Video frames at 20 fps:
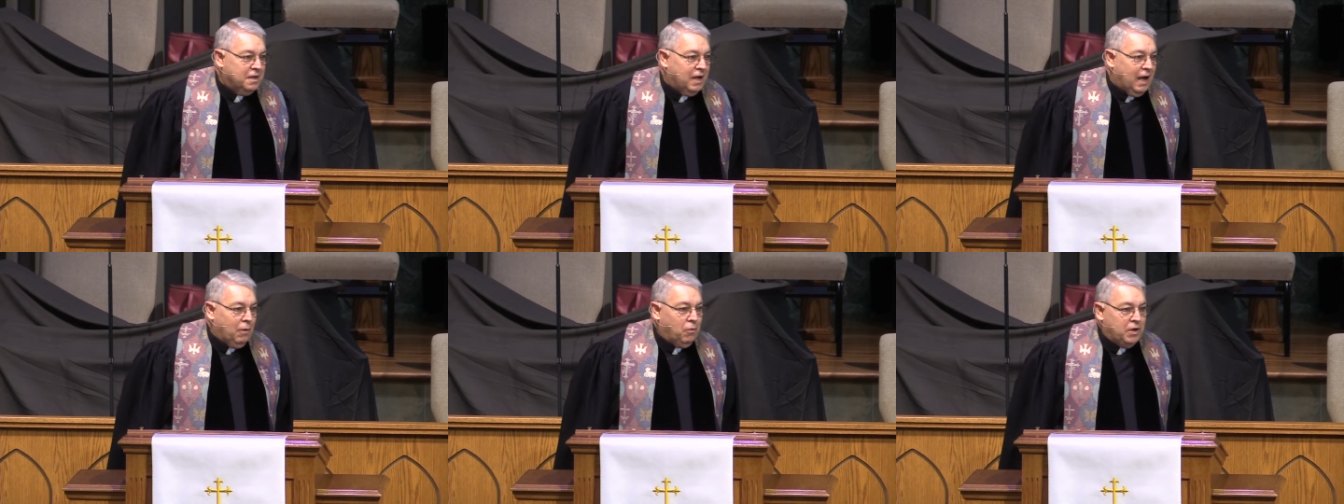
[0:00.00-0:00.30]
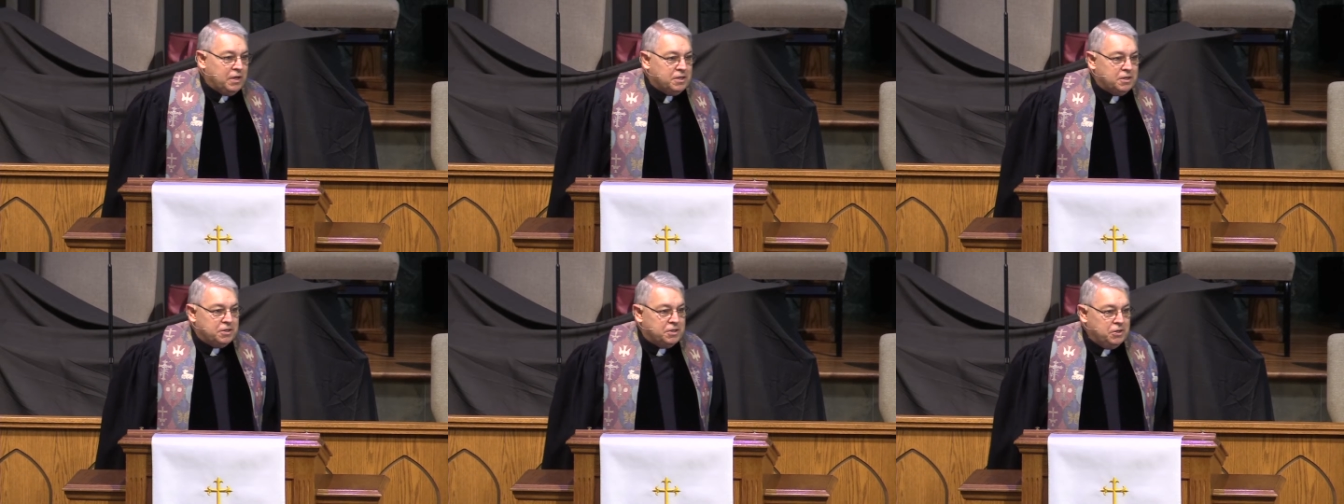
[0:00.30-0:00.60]
I
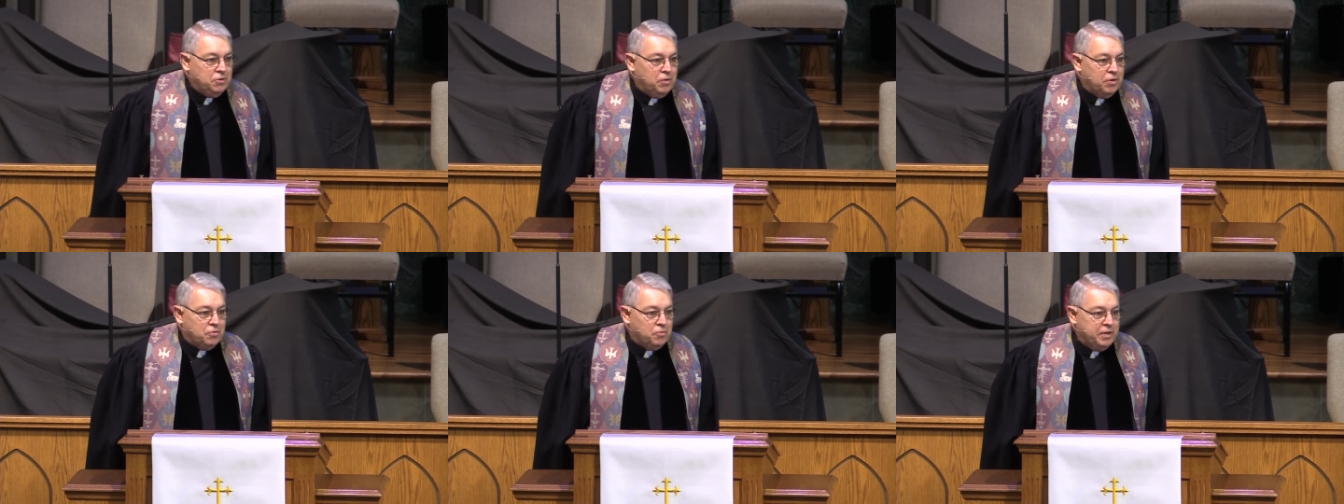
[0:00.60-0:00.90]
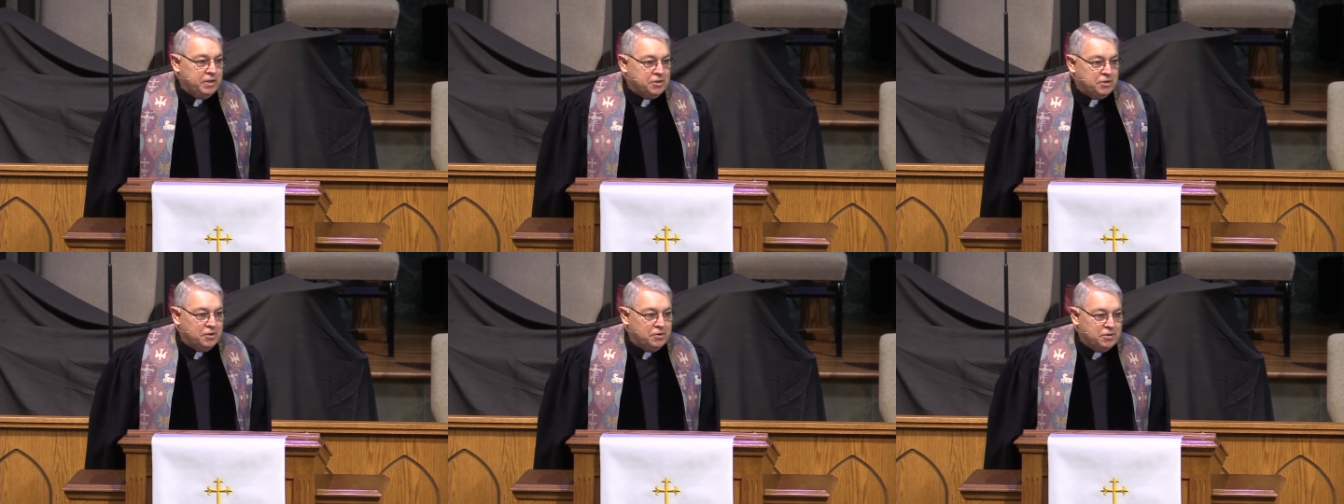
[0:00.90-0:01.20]
went to two or
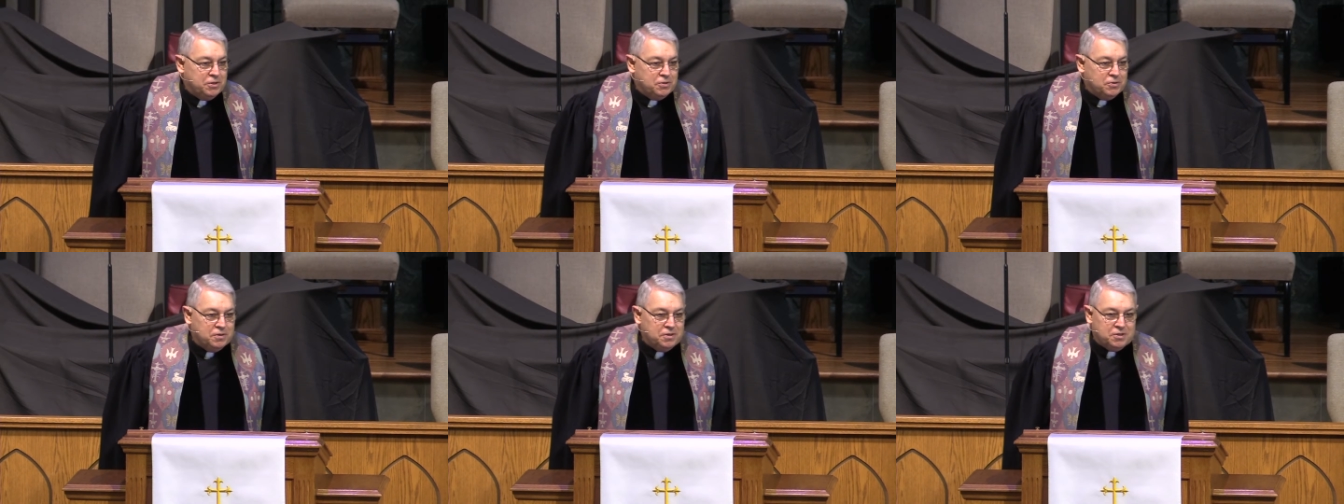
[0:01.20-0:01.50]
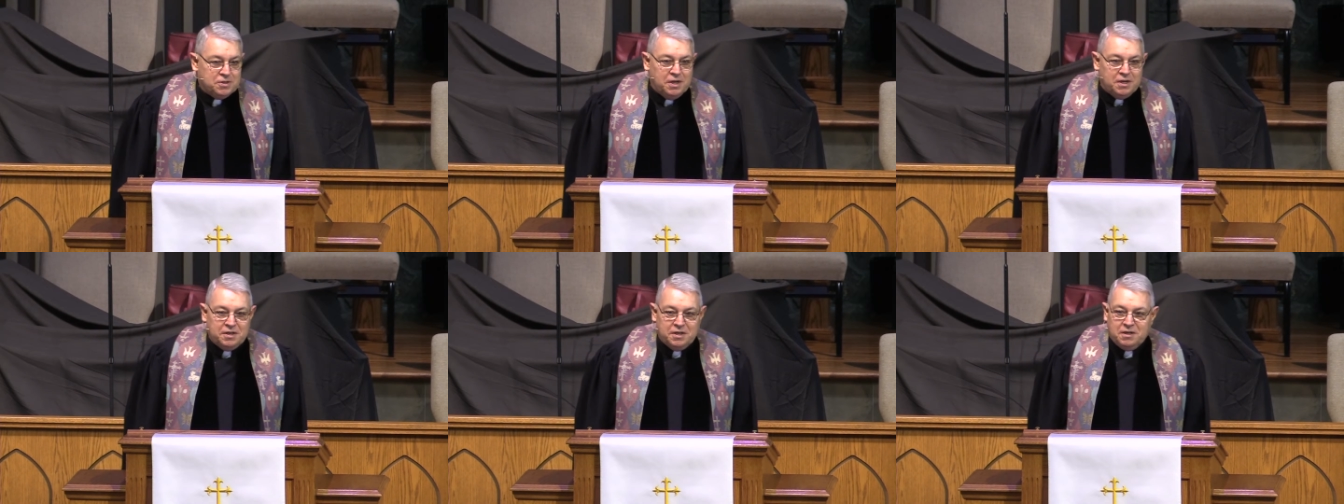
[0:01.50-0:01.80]
three churches on
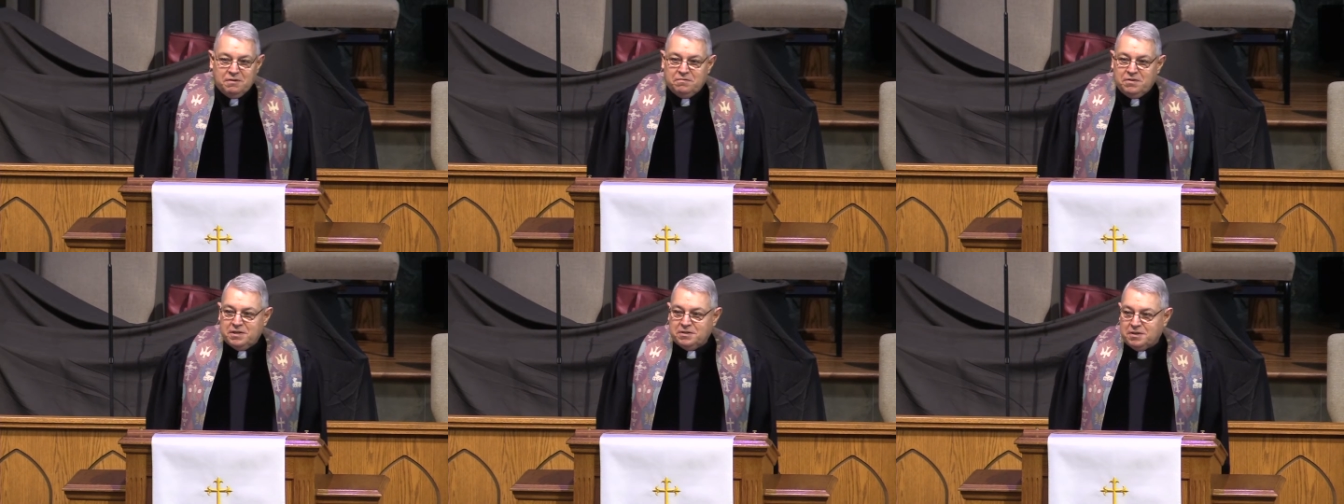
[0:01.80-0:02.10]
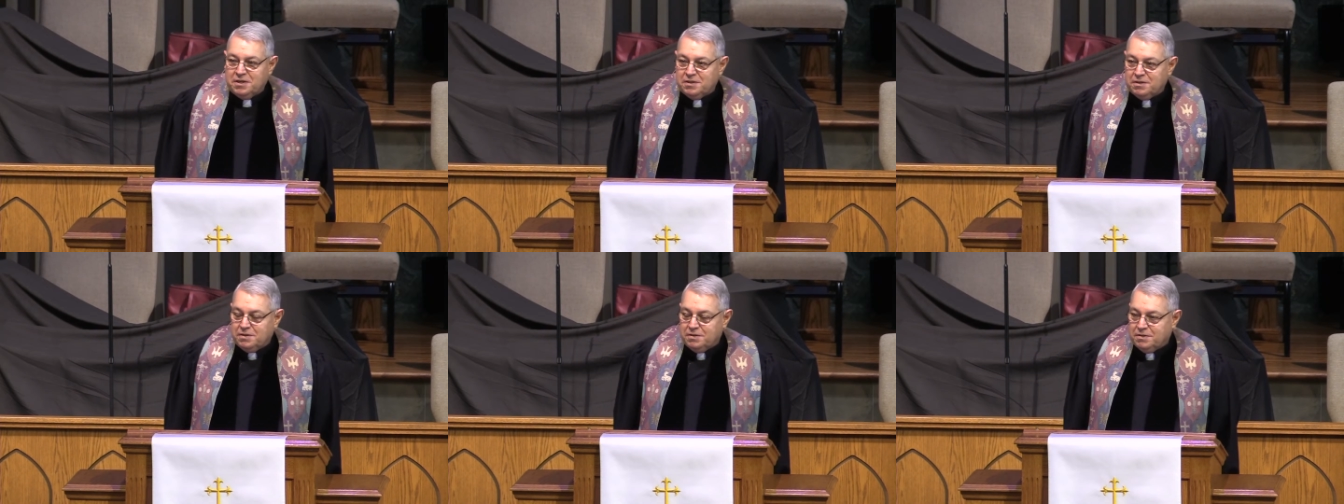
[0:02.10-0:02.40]
Sunday to
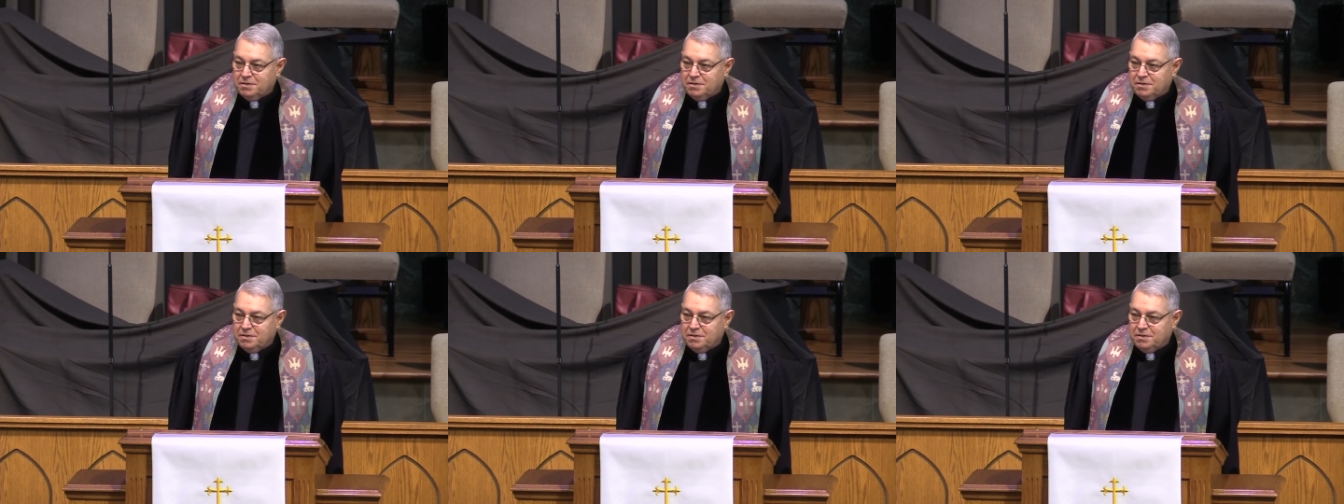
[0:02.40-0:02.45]
visit.